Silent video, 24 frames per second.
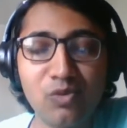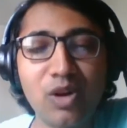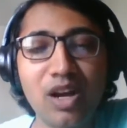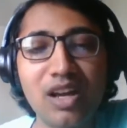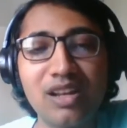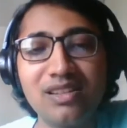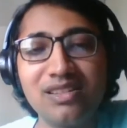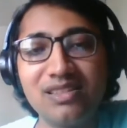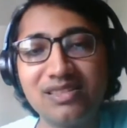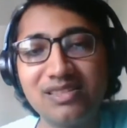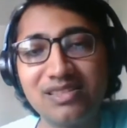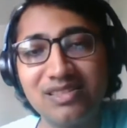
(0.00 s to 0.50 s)

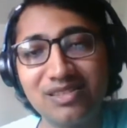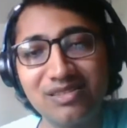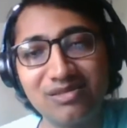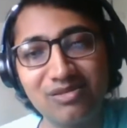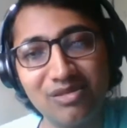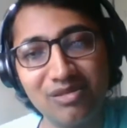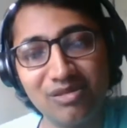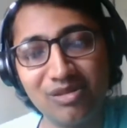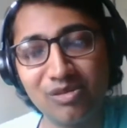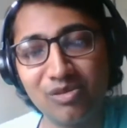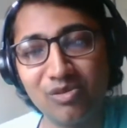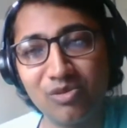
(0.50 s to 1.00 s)
One is
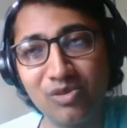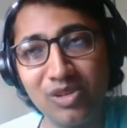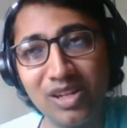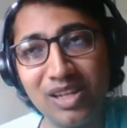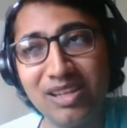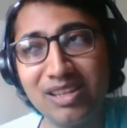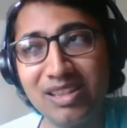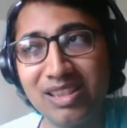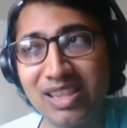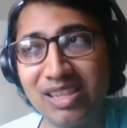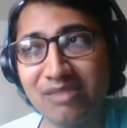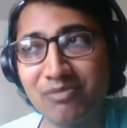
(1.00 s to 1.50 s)
the
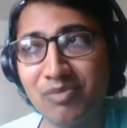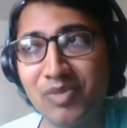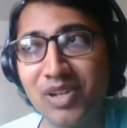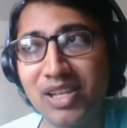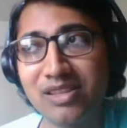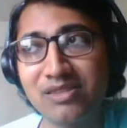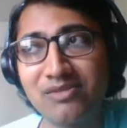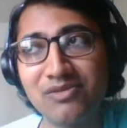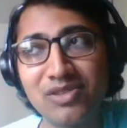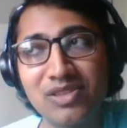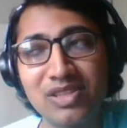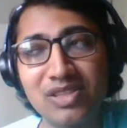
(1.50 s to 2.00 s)
only
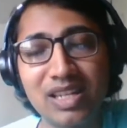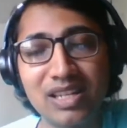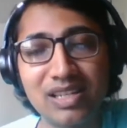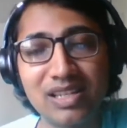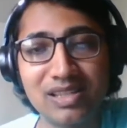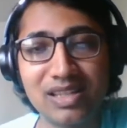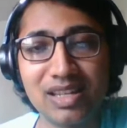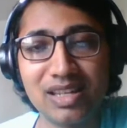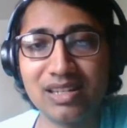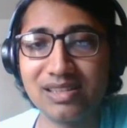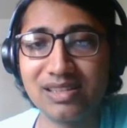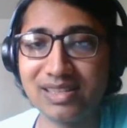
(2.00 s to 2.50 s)
place which
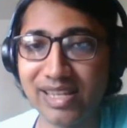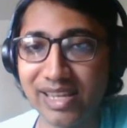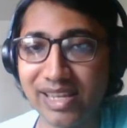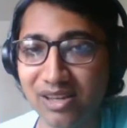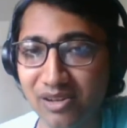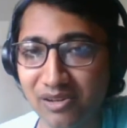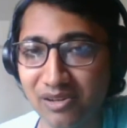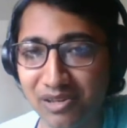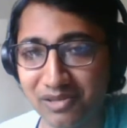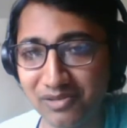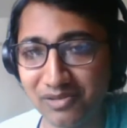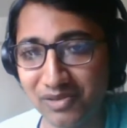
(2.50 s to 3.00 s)
does that is
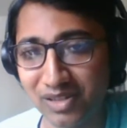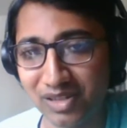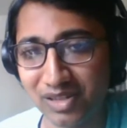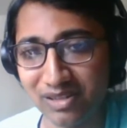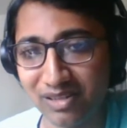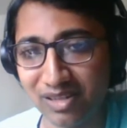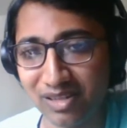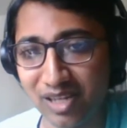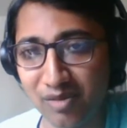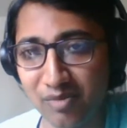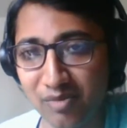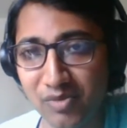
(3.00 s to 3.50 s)
like Oxford
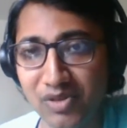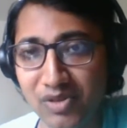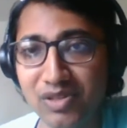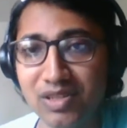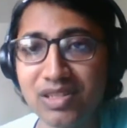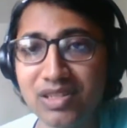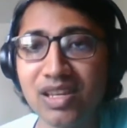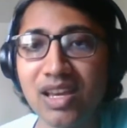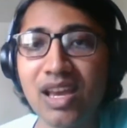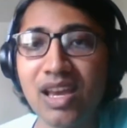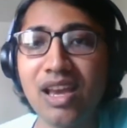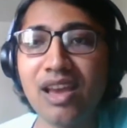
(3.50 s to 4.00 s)
and
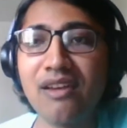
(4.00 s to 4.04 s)
Cambridge,